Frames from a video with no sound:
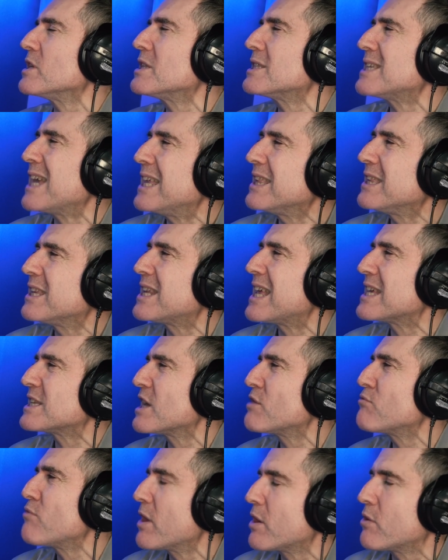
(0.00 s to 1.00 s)
intended as
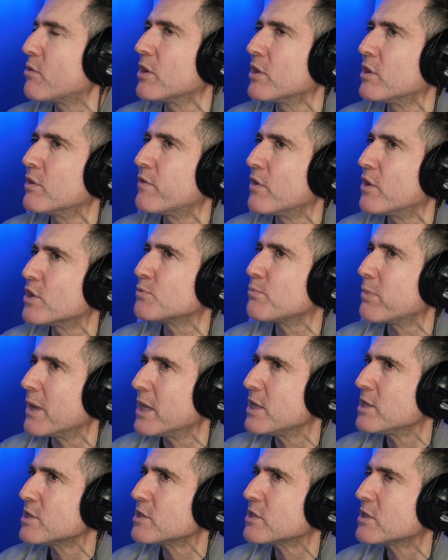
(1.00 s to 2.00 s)
a record in the first
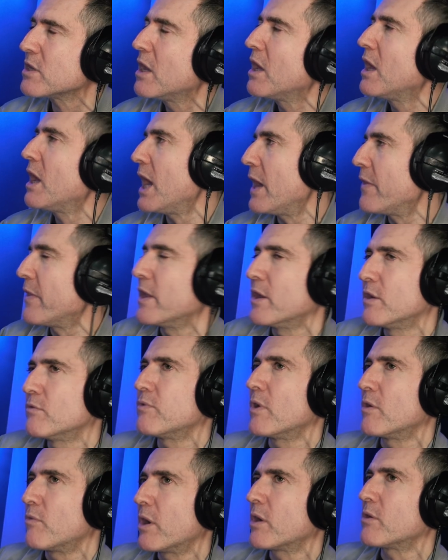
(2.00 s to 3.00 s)
place, and then
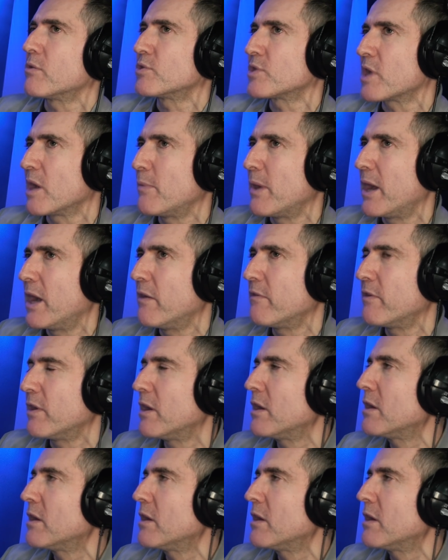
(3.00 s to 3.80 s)
a record's come out of it.